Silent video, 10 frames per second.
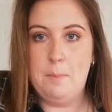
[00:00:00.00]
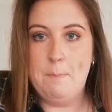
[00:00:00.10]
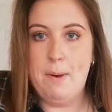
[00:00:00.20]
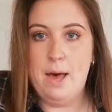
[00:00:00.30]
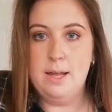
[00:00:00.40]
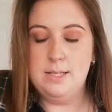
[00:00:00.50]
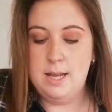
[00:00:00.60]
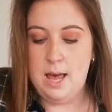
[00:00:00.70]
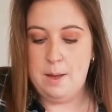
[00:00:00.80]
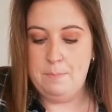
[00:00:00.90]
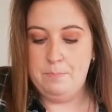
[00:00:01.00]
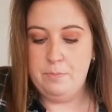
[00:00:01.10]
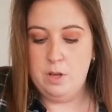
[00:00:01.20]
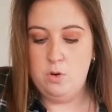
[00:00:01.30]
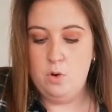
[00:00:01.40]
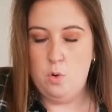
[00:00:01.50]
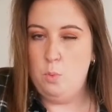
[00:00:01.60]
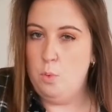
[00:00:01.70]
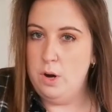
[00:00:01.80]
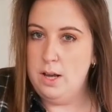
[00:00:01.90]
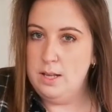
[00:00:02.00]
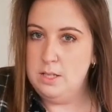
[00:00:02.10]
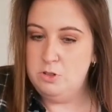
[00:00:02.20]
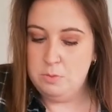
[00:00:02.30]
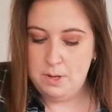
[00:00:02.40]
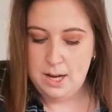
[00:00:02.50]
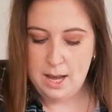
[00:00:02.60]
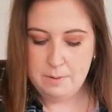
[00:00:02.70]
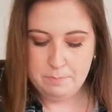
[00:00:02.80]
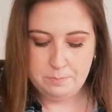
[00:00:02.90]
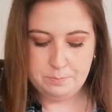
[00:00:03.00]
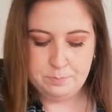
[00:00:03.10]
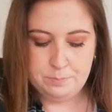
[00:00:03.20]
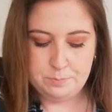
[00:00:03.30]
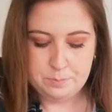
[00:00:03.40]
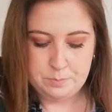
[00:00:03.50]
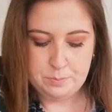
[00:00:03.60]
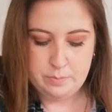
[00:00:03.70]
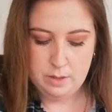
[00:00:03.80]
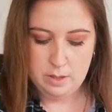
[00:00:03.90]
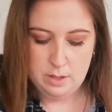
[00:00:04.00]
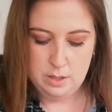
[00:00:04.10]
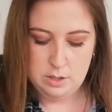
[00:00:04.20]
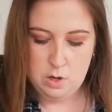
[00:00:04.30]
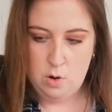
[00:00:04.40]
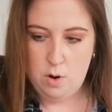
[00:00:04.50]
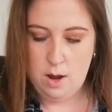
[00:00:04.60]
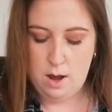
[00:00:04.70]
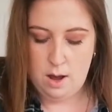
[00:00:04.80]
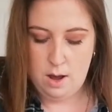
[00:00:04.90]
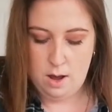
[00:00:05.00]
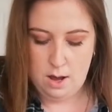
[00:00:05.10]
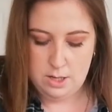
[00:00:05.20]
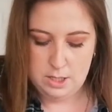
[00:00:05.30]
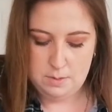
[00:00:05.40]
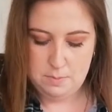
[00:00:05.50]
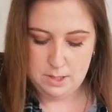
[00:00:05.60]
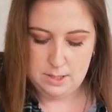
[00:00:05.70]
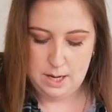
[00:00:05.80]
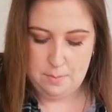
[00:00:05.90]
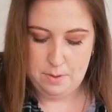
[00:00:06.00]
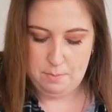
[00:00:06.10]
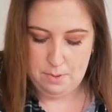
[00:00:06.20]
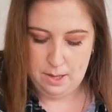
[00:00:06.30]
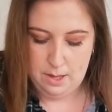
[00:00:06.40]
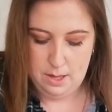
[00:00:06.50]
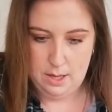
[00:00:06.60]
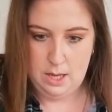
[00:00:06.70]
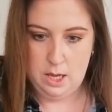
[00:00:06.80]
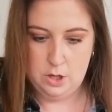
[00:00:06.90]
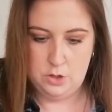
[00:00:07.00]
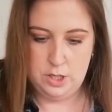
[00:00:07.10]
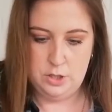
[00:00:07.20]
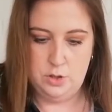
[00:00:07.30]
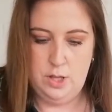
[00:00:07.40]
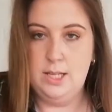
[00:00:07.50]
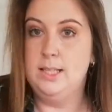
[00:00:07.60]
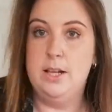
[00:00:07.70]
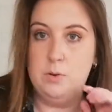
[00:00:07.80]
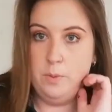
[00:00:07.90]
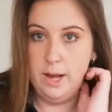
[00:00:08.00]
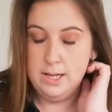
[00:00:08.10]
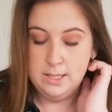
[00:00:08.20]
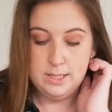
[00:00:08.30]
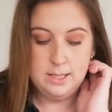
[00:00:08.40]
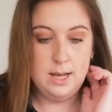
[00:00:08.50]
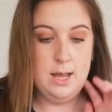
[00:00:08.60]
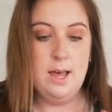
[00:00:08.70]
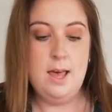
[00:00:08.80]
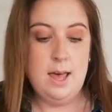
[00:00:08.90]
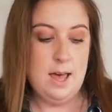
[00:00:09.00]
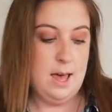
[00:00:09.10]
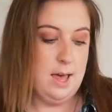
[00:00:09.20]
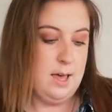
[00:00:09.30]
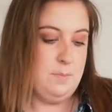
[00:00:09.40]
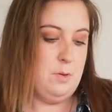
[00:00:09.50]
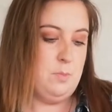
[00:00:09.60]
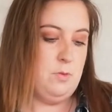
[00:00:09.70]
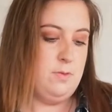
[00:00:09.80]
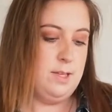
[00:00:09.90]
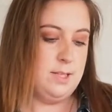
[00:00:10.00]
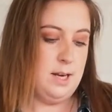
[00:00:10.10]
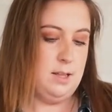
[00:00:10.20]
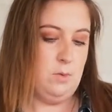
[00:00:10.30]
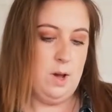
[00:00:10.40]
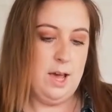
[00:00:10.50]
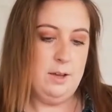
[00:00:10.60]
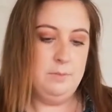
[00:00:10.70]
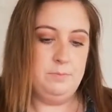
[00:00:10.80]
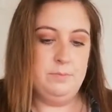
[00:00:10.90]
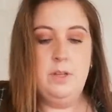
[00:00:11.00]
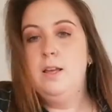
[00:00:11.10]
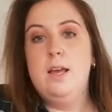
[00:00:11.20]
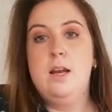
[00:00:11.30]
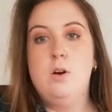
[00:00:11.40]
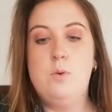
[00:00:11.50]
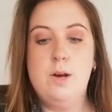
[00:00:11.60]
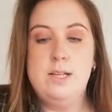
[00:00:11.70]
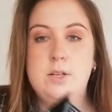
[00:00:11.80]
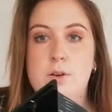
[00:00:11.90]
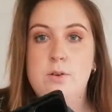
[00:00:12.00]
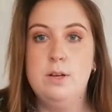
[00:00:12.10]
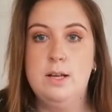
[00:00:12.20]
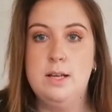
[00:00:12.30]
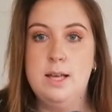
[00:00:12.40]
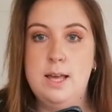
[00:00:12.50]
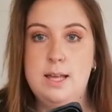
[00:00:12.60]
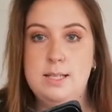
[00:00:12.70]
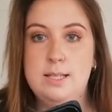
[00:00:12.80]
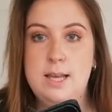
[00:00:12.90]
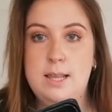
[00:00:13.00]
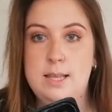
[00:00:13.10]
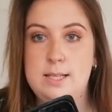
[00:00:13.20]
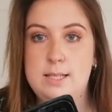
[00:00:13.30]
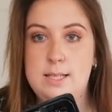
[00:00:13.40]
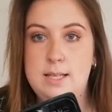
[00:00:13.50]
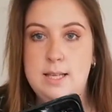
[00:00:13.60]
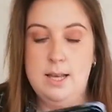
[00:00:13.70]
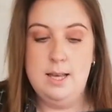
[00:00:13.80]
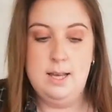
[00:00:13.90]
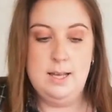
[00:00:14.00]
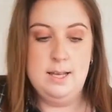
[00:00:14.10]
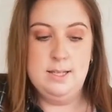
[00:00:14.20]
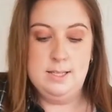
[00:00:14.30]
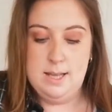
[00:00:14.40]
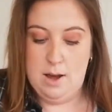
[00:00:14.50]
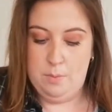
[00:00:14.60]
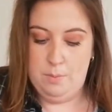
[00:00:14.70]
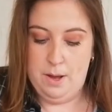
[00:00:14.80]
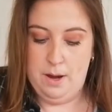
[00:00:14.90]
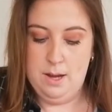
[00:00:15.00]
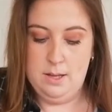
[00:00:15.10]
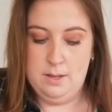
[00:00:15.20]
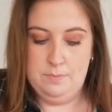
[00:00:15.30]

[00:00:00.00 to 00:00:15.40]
but no water is dripping out. So I just mixed up a bit extra to do these little ones. I'll move these out of the way. And all I do is get this cell punnet